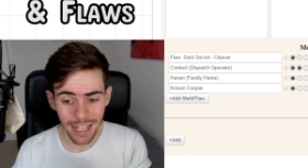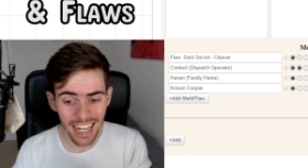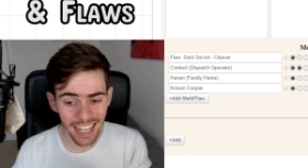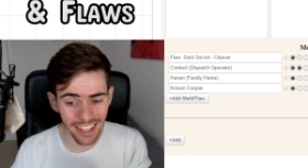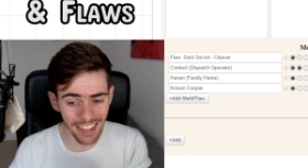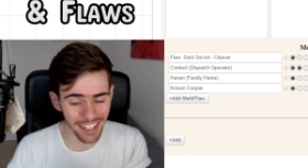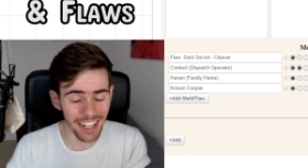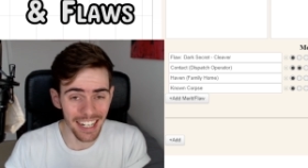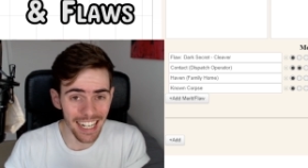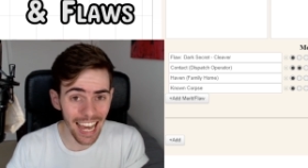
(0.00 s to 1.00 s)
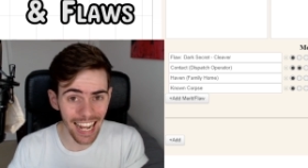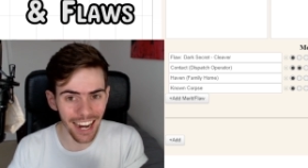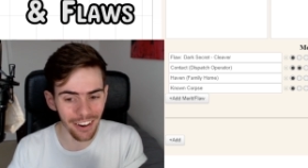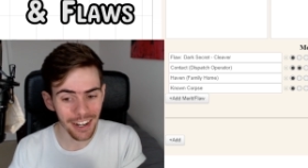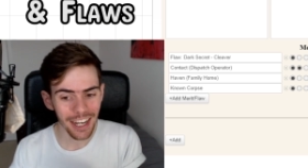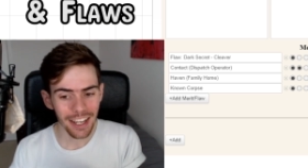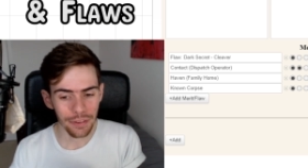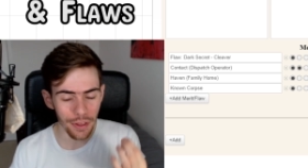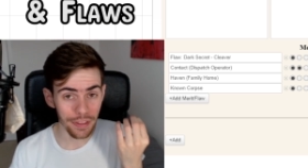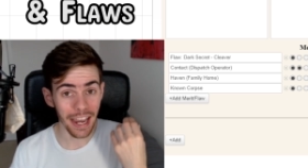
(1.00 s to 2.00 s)
here that can get out
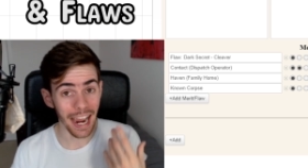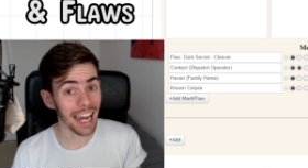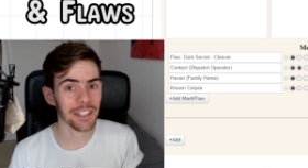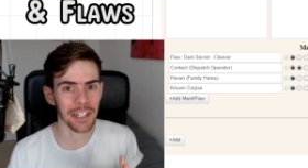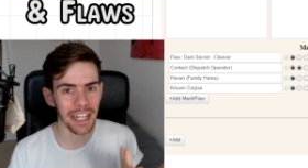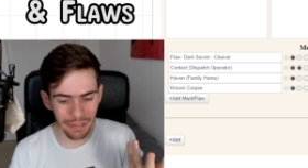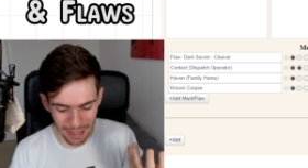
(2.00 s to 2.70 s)
that they're actually a